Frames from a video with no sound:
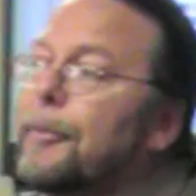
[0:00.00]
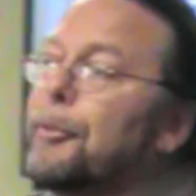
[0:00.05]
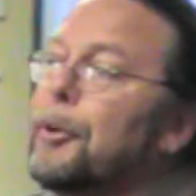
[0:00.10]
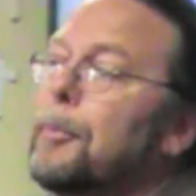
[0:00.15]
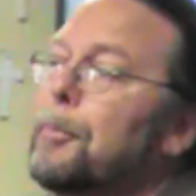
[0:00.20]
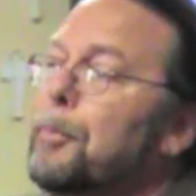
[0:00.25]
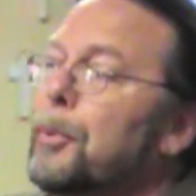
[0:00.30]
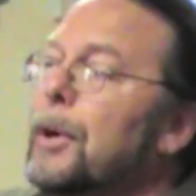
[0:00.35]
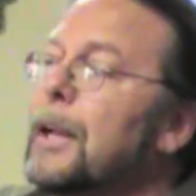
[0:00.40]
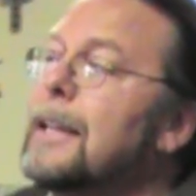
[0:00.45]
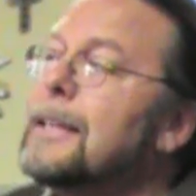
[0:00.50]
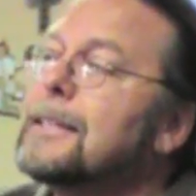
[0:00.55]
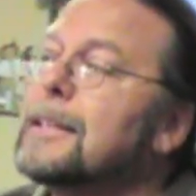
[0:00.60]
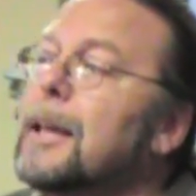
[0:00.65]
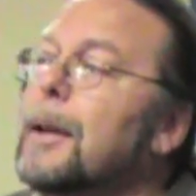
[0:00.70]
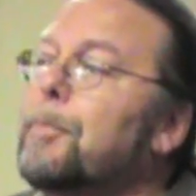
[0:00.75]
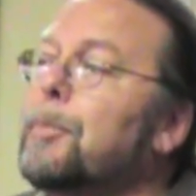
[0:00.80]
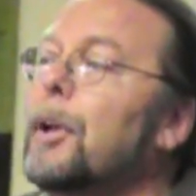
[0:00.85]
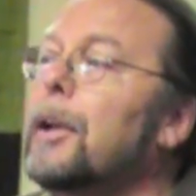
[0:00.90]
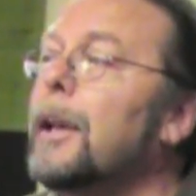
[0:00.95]
a different
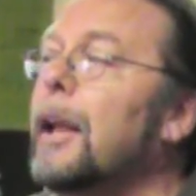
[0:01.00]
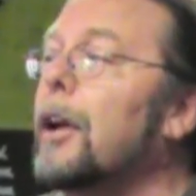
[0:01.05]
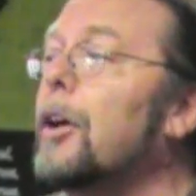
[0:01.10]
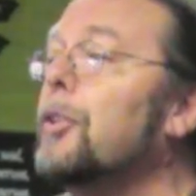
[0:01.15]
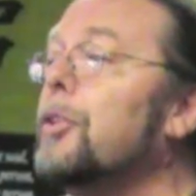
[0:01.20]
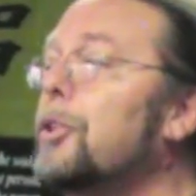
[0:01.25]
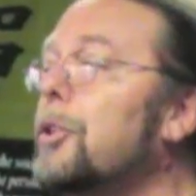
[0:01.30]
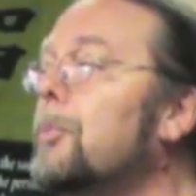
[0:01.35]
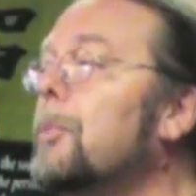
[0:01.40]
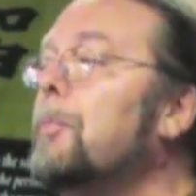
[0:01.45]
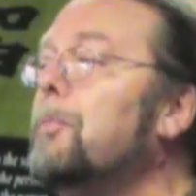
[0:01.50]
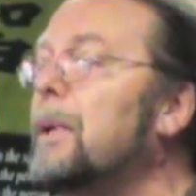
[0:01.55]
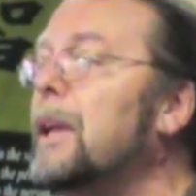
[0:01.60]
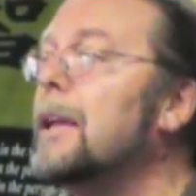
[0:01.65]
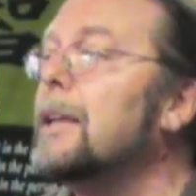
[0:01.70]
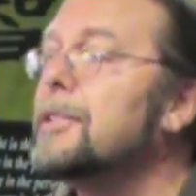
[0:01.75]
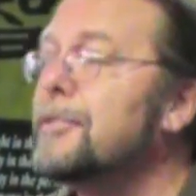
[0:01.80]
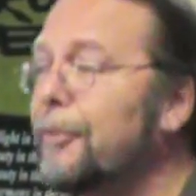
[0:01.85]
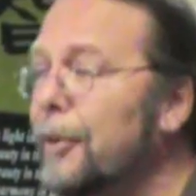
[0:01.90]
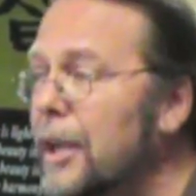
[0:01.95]
precept on how
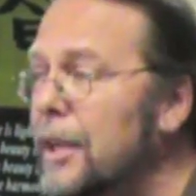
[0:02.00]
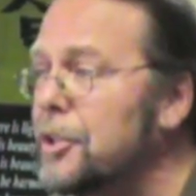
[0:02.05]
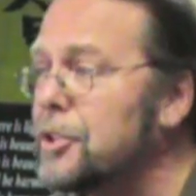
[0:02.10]
human beings